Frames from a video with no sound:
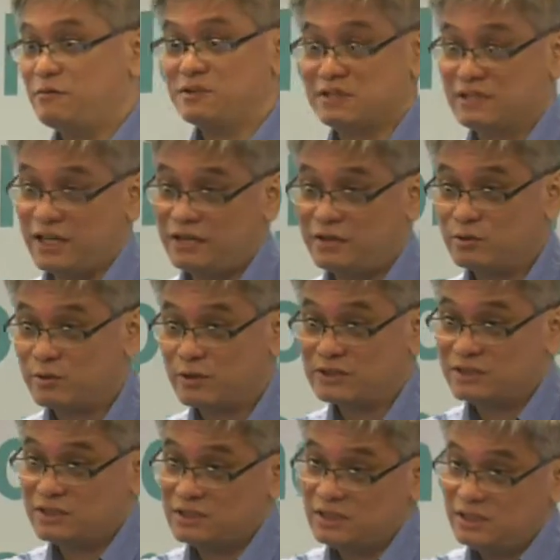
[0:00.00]
was the kind of
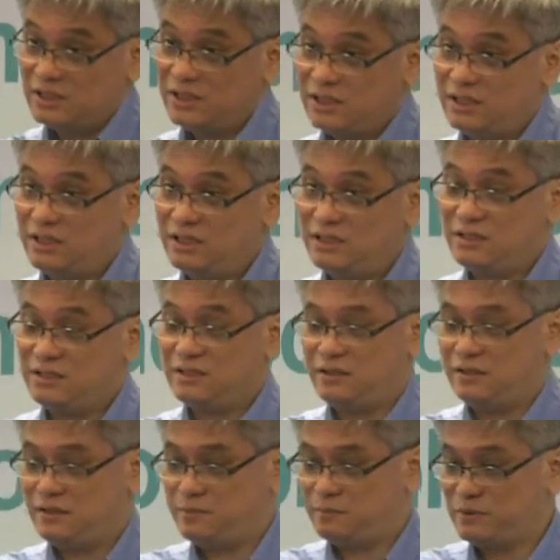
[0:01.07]
question the
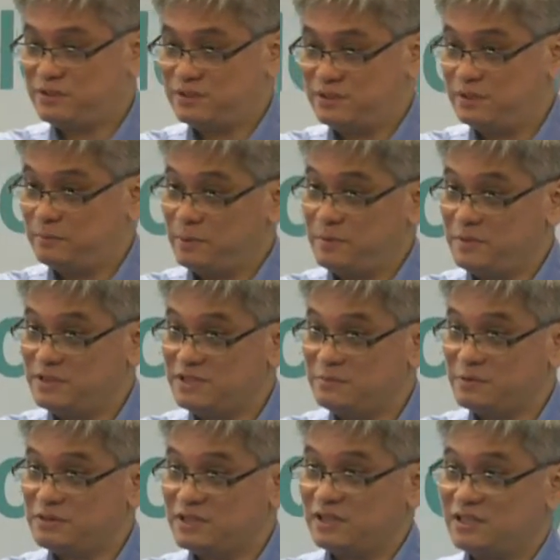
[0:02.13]
BBC
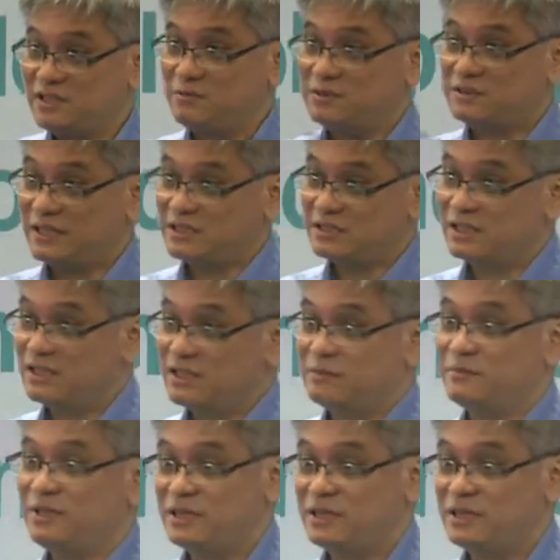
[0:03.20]
presenter was asking him.